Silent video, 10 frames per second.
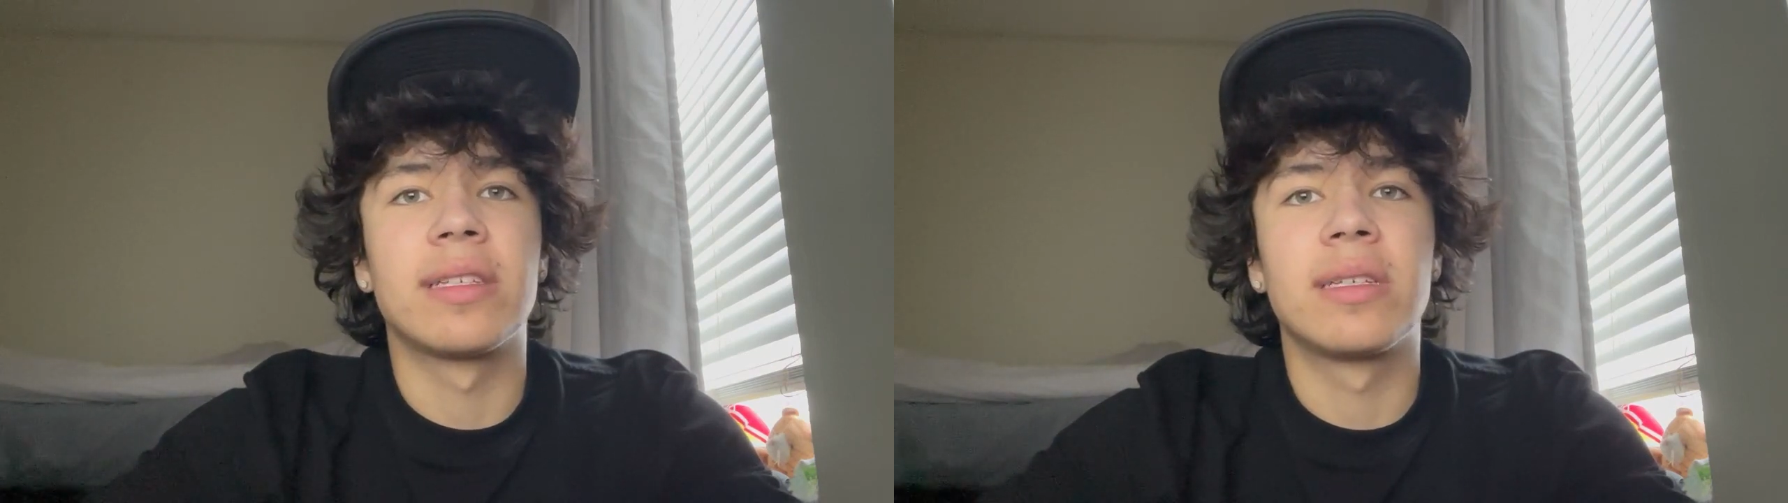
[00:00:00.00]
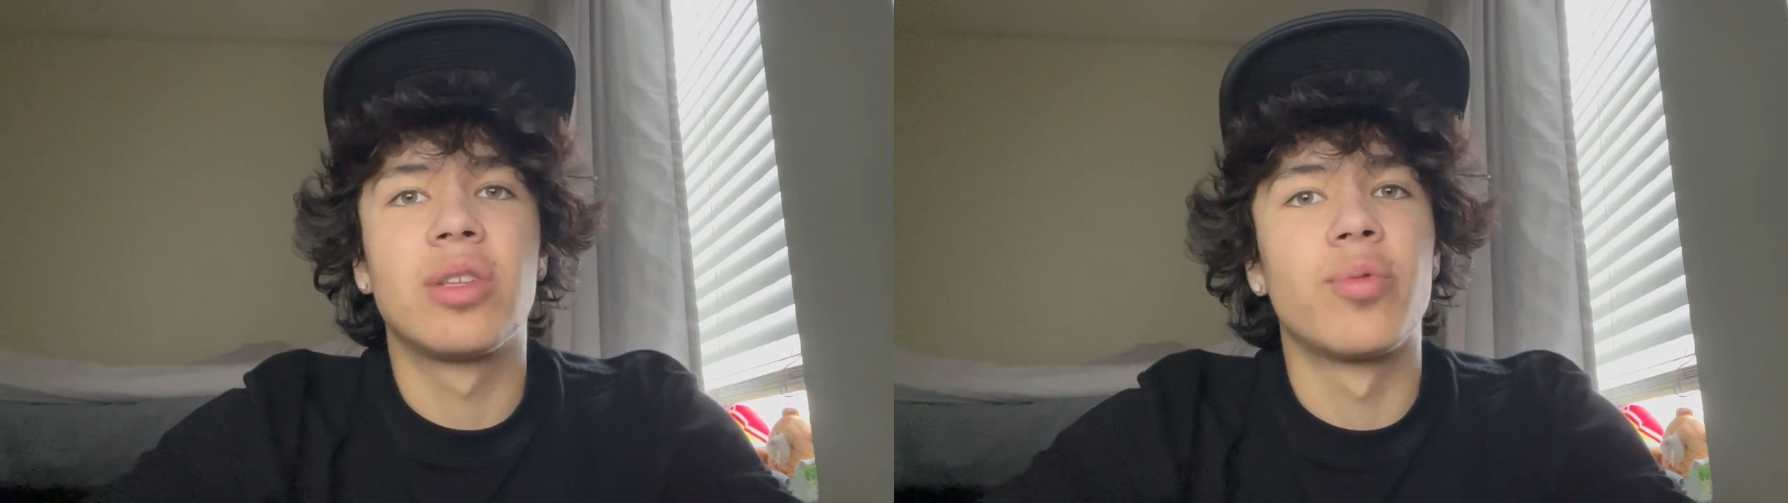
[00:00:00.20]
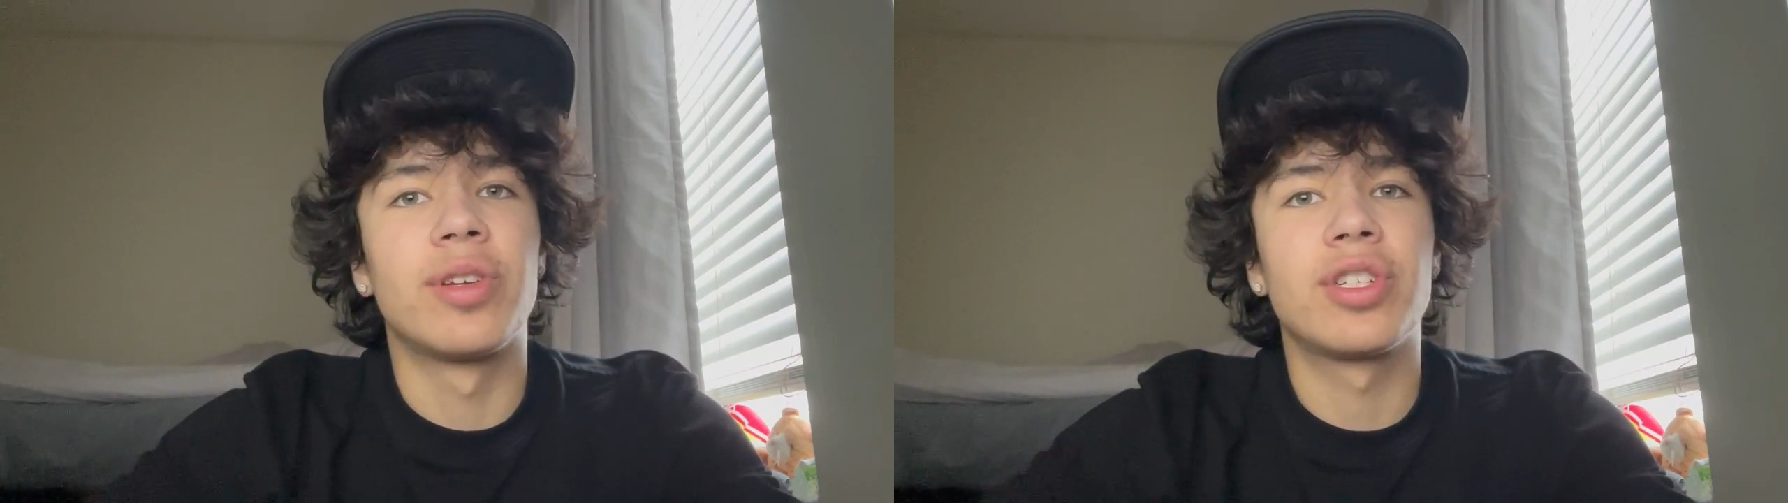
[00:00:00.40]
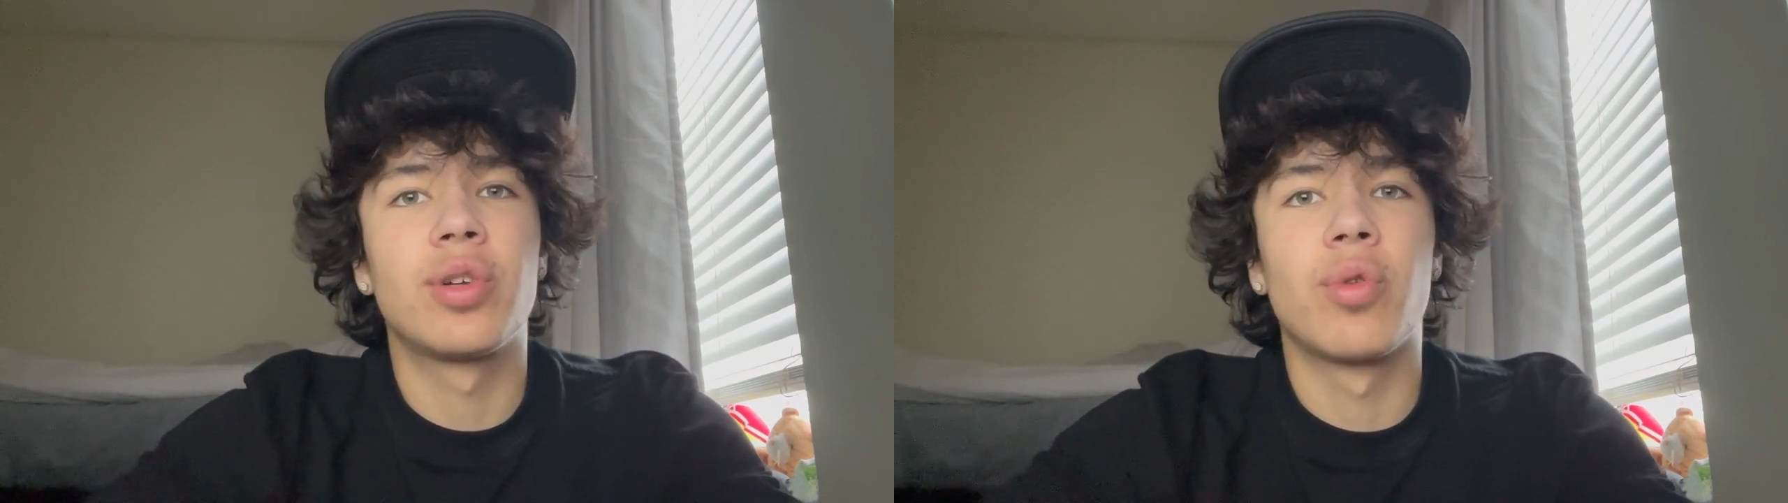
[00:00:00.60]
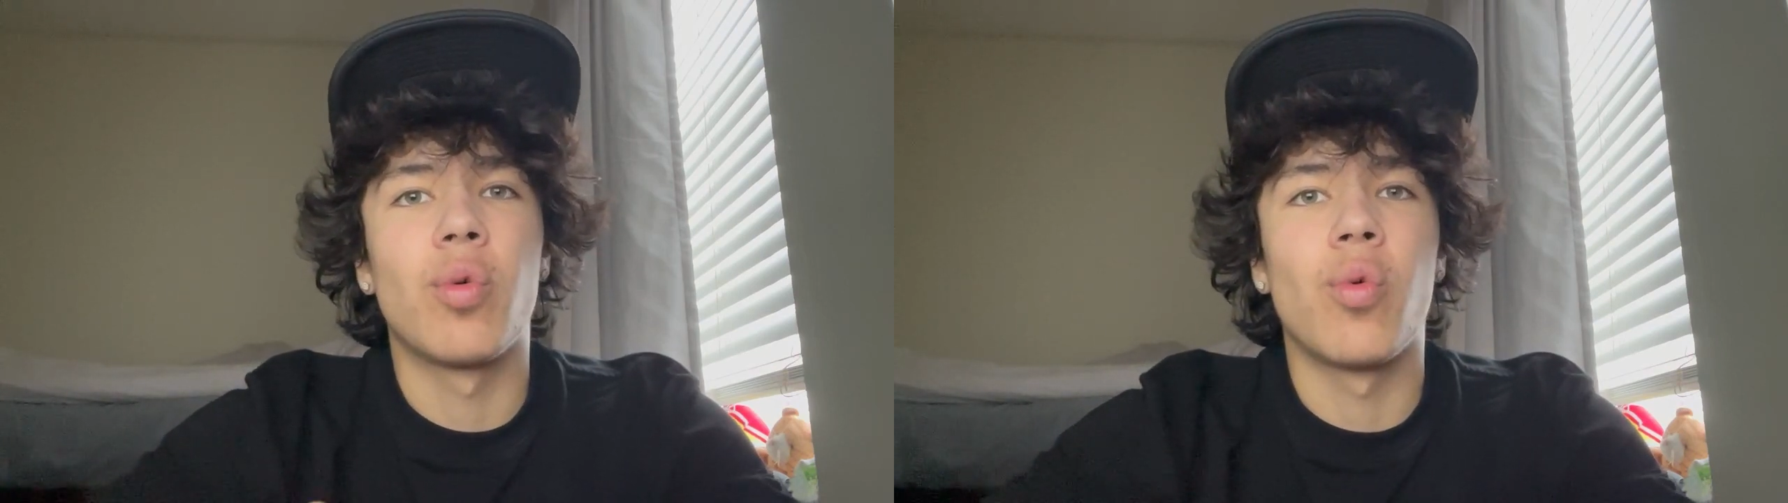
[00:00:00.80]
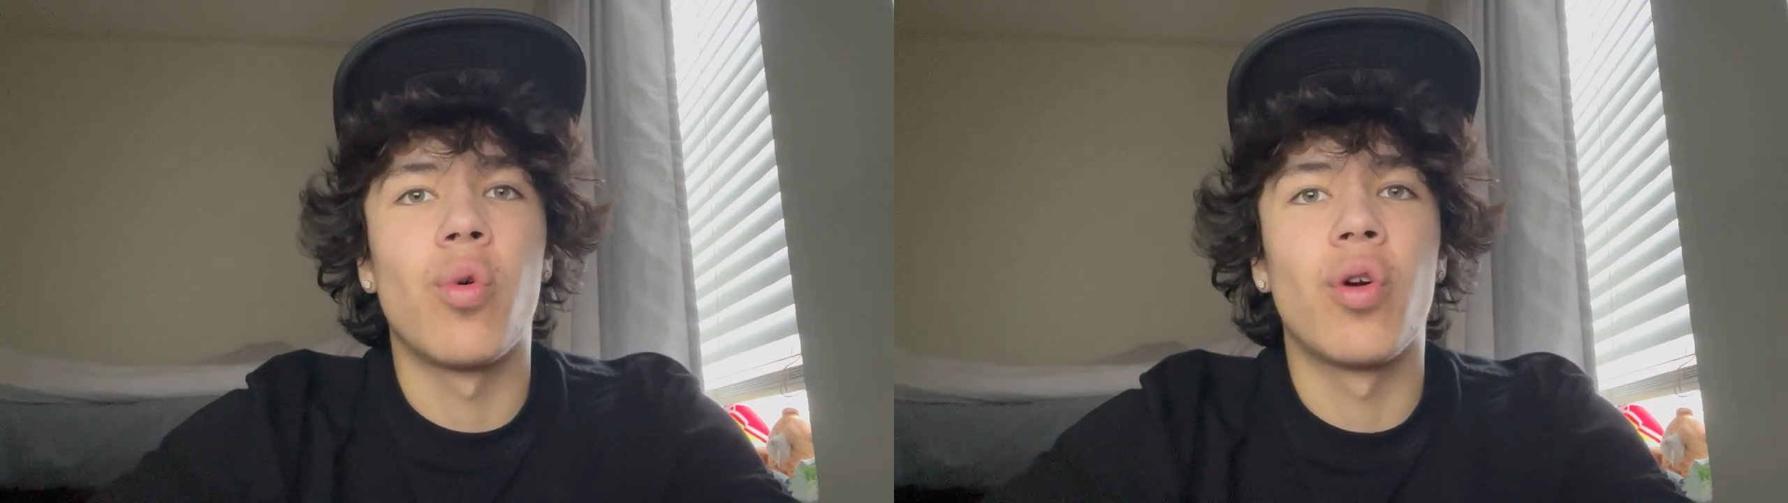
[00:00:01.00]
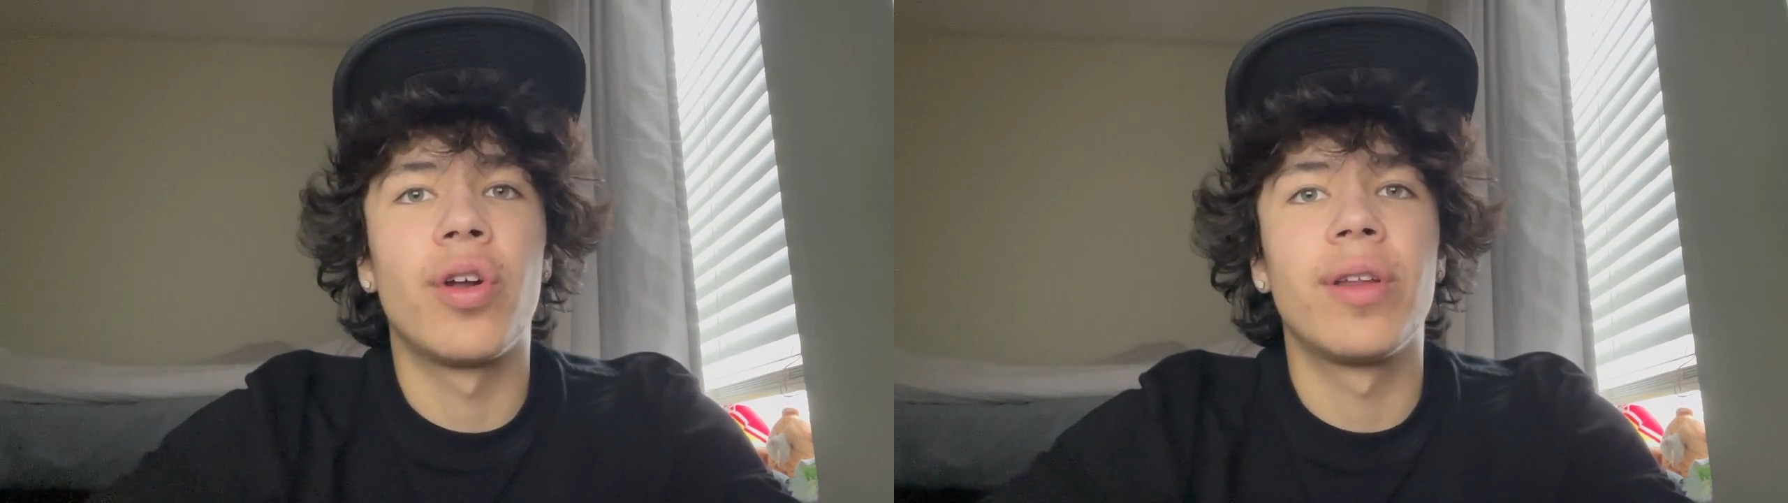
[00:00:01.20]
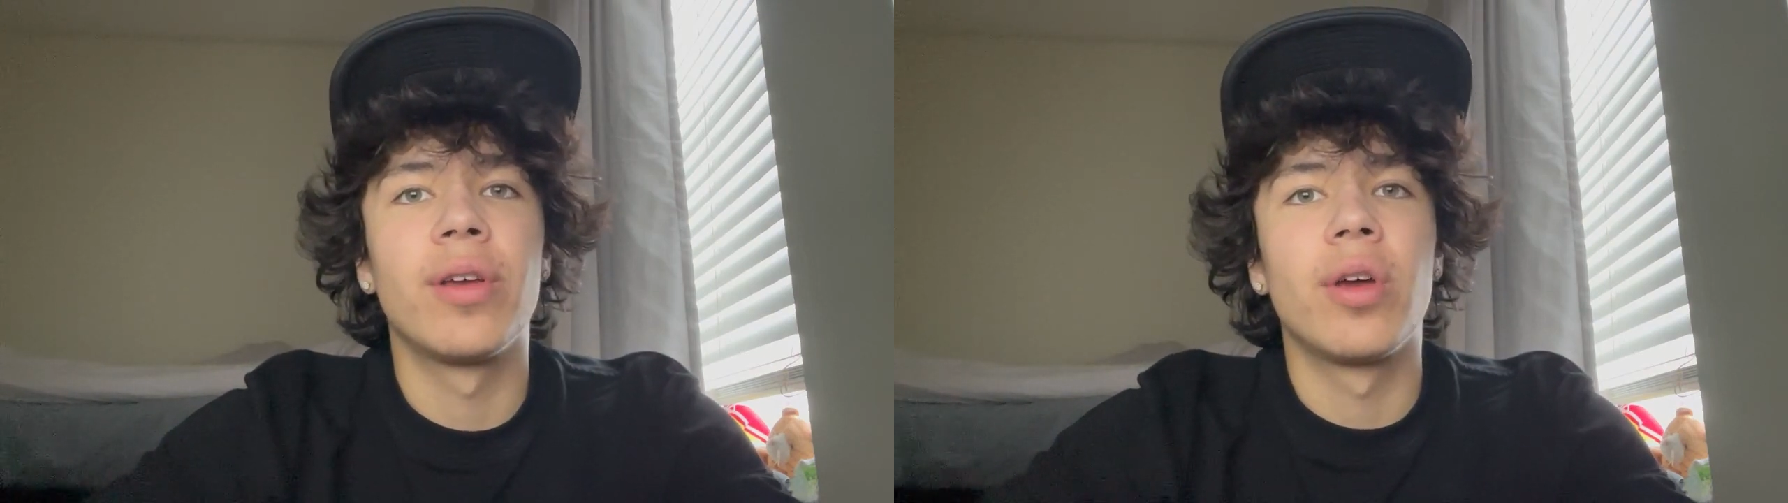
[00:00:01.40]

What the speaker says: the risk to reward